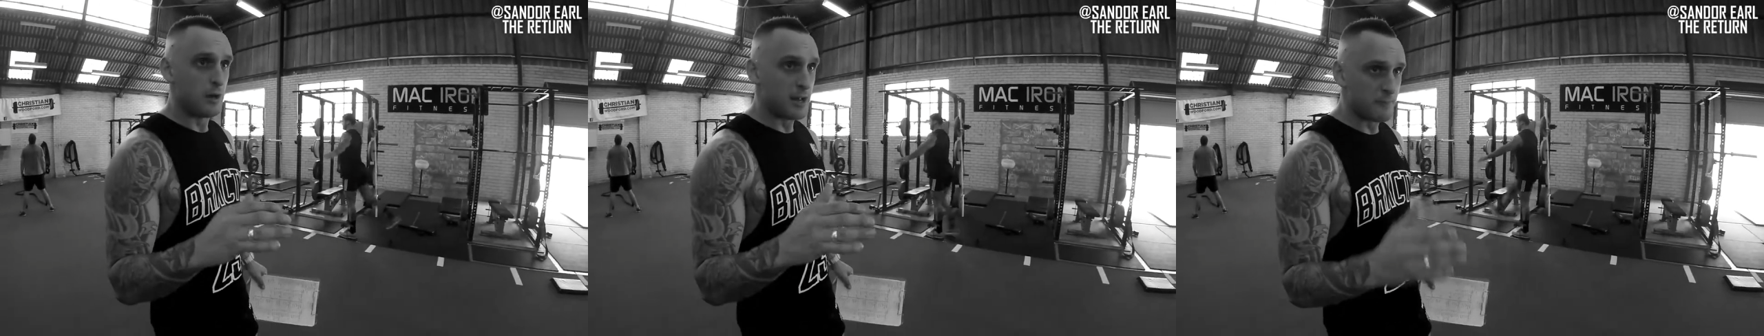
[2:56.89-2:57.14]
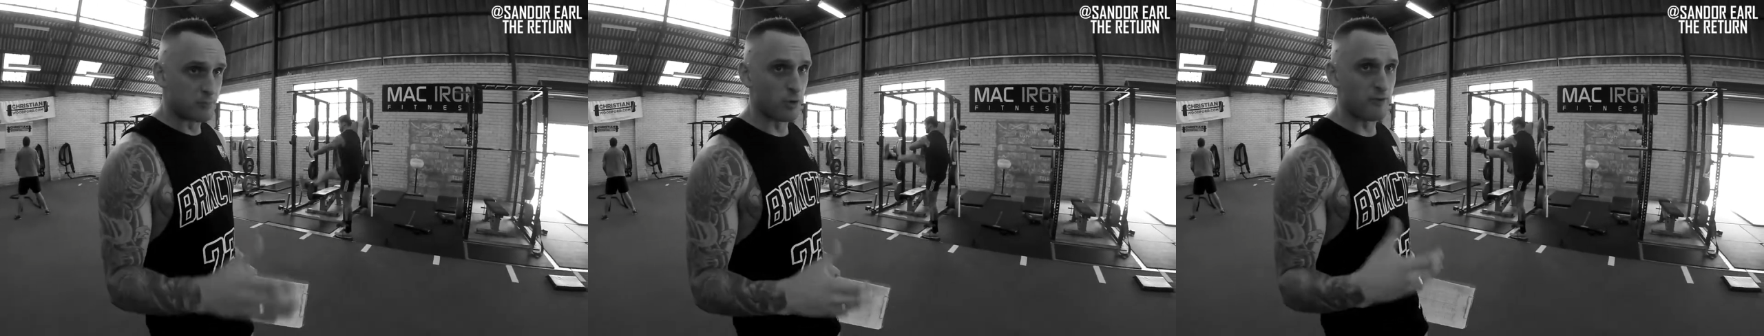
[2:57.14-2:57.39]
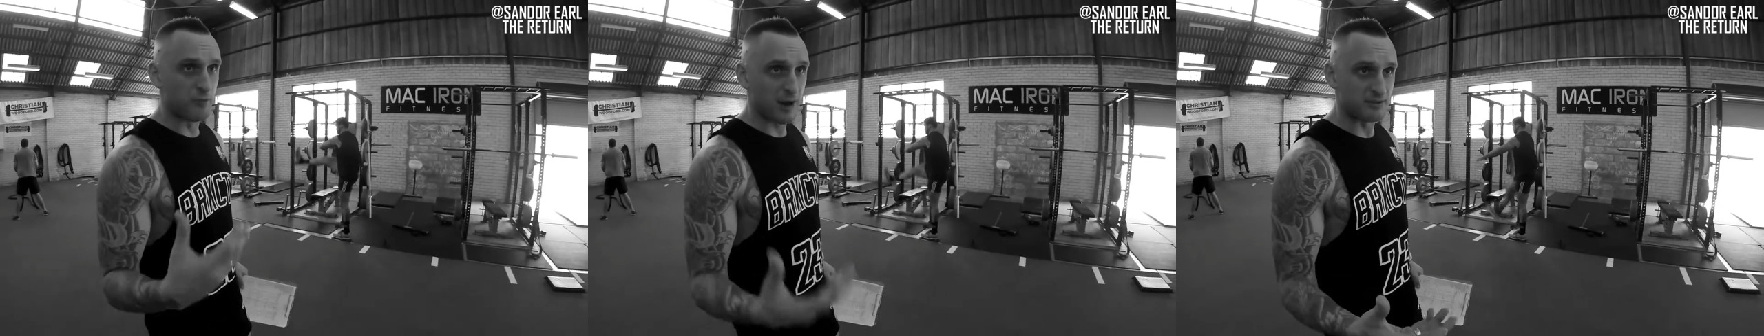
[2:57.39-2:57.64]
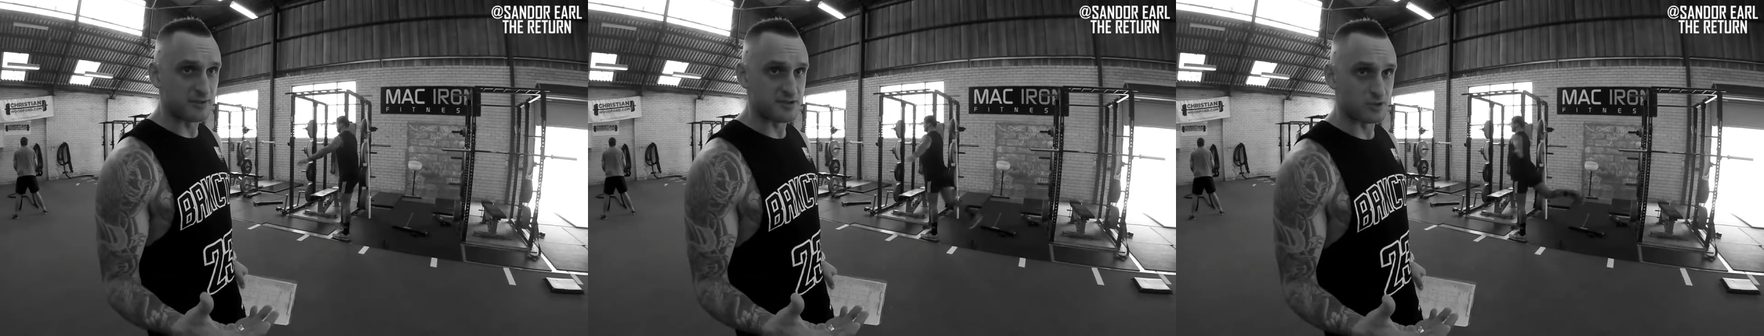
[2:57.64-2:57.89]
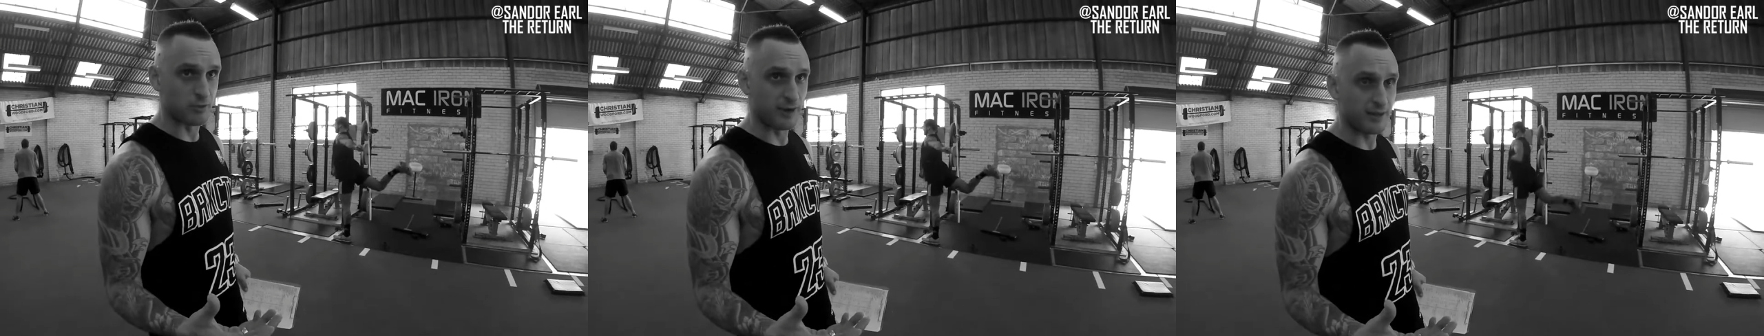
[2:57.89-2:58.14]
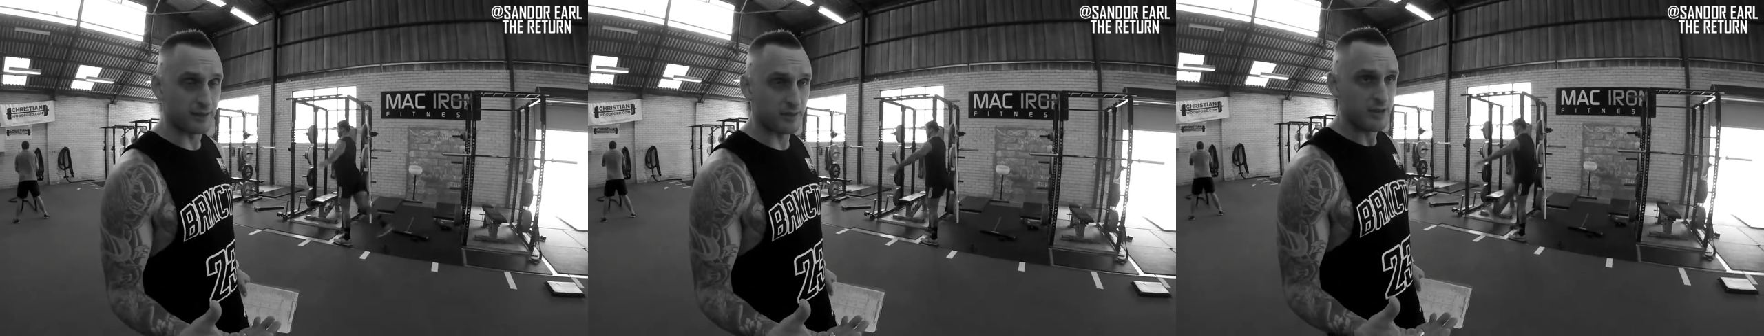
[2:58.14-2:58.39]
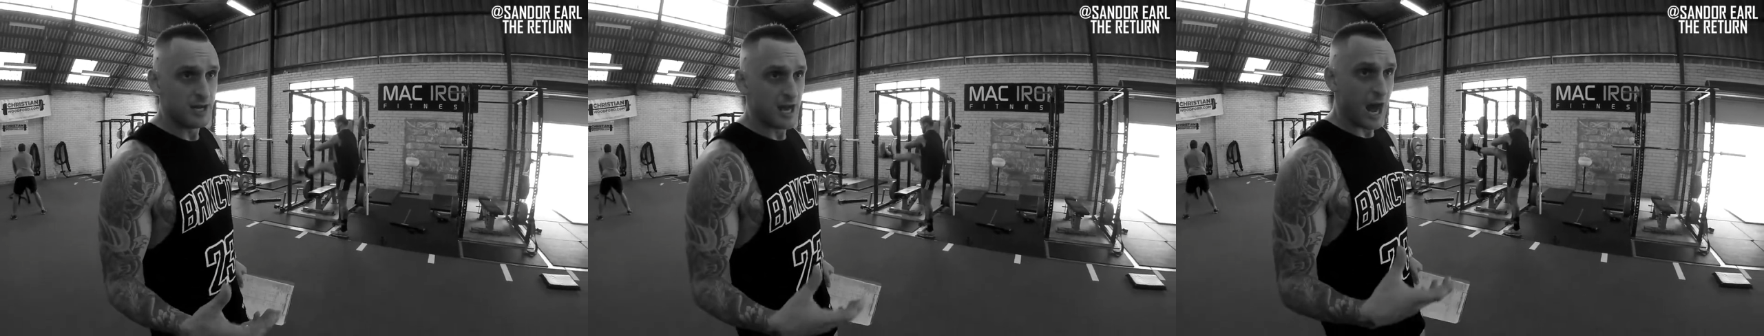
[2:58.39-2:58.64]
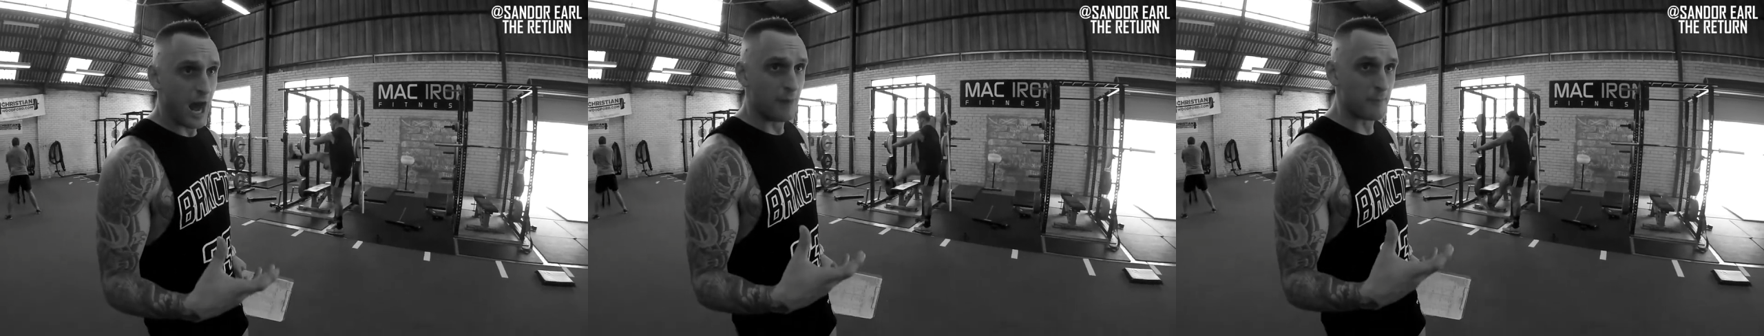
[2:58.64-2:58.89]
improving relative strength
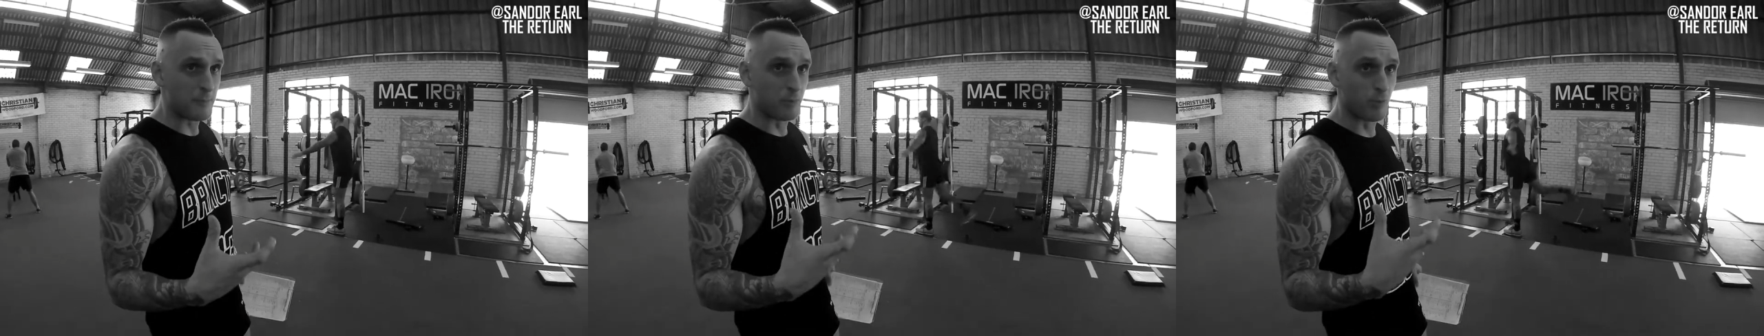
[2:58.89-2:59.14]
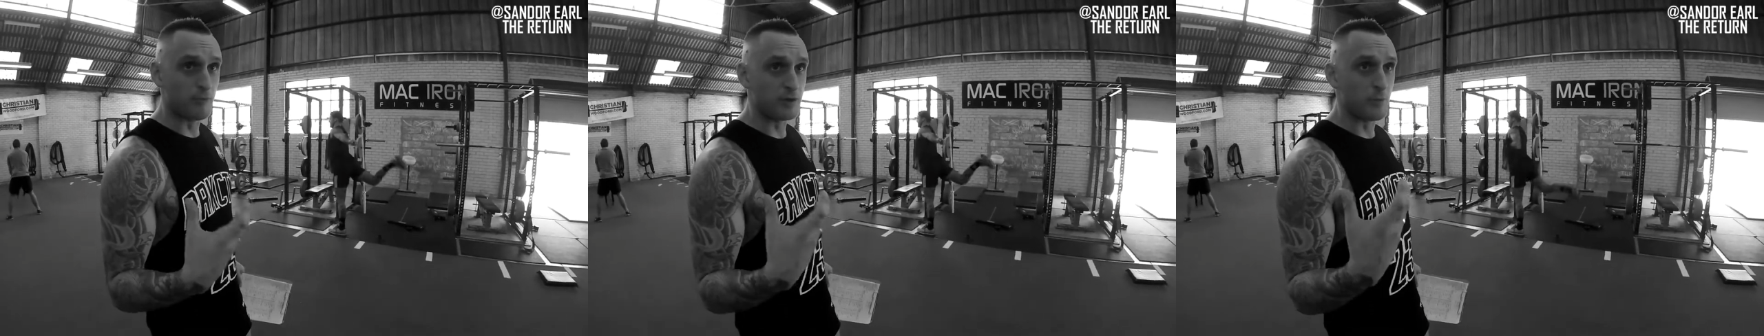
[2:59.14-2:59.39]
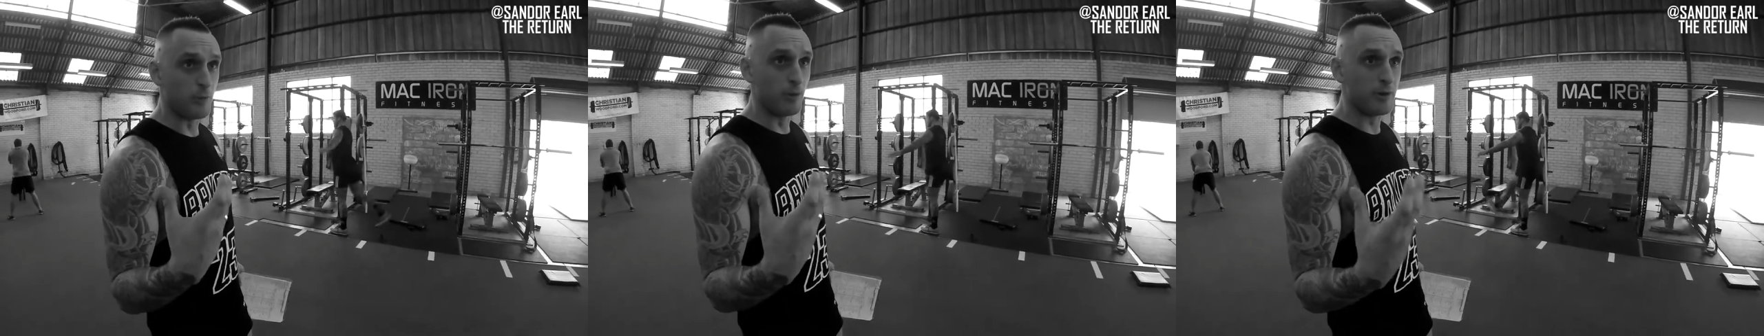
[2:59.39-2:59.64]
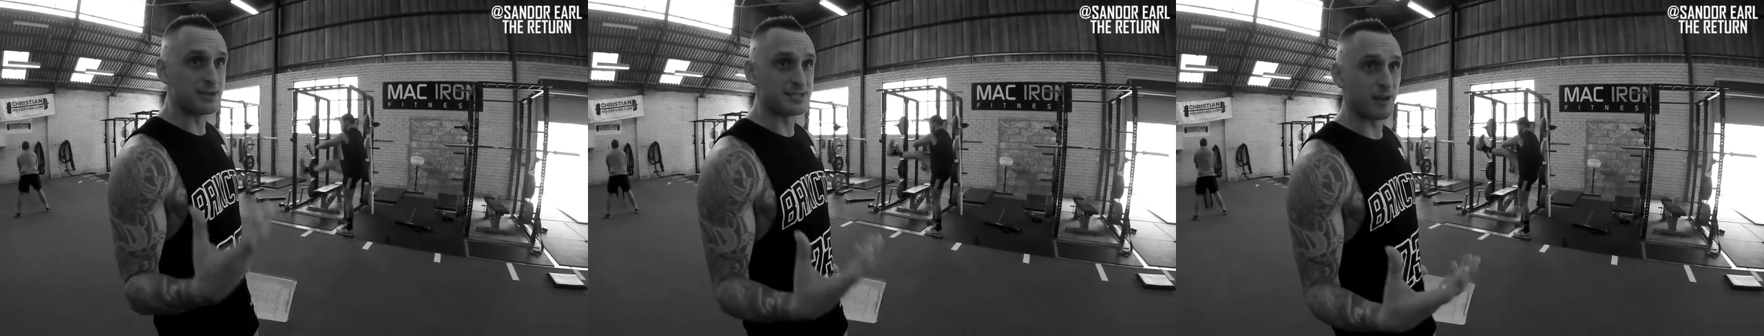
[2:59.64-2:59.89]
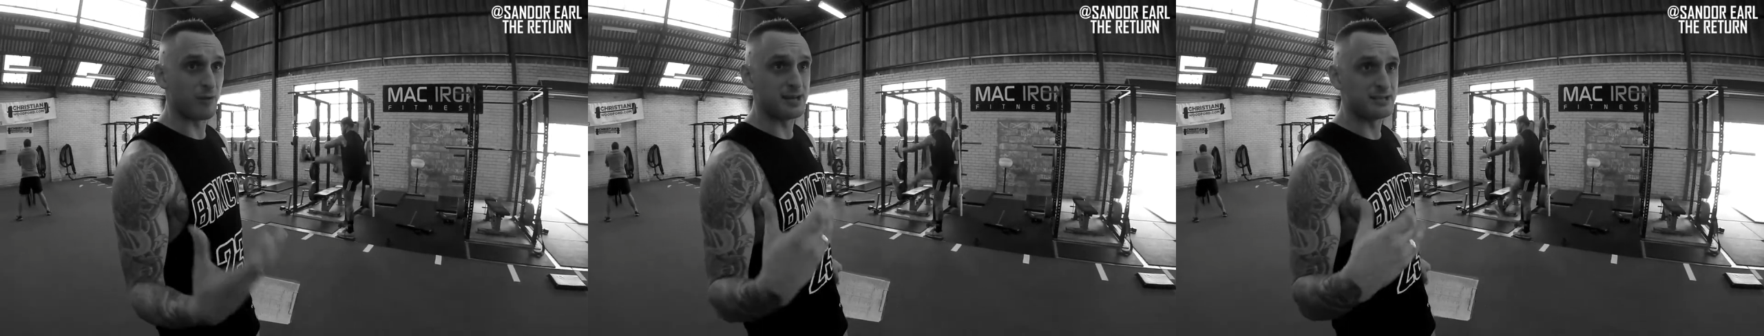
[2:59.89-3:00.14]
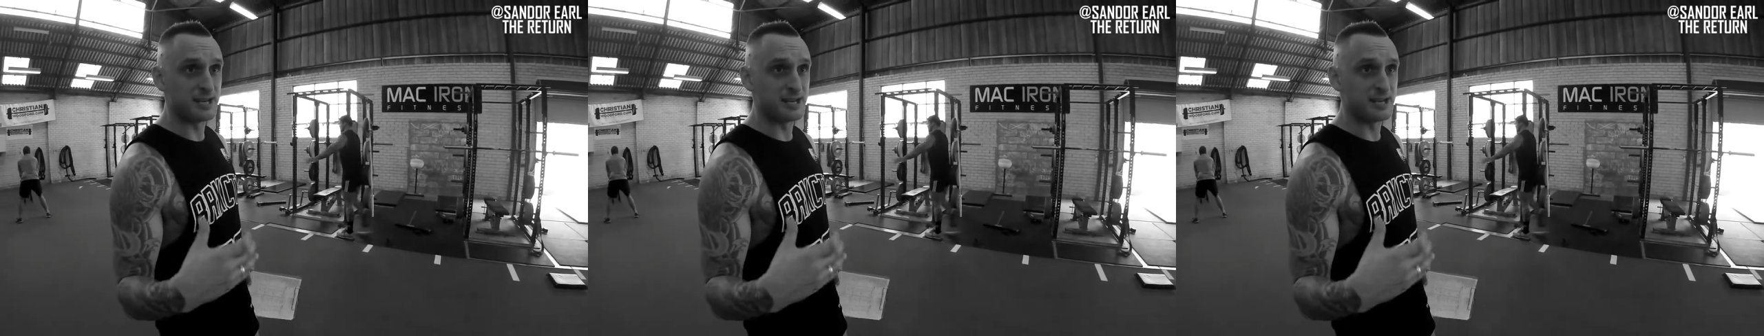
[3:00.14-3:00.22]
um, improving your ability to accelerate,